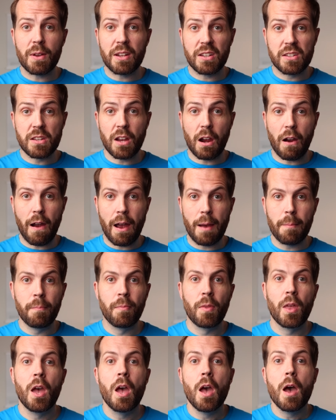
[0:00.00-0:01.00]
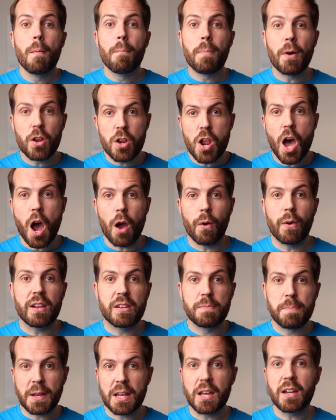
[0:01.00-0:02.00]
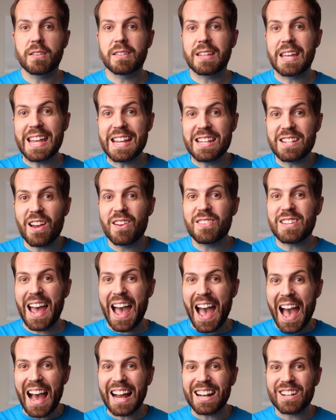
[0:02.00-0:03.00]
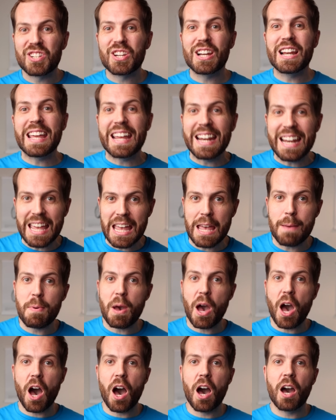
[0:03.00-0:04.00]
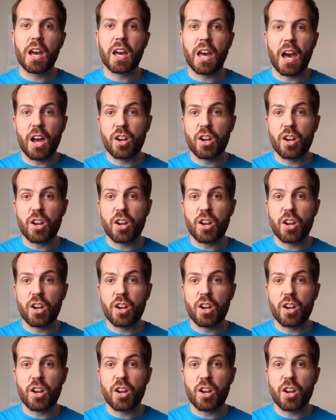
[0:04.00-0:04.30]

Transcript: Instagram. But no, it's because ketones actually inhibit hunger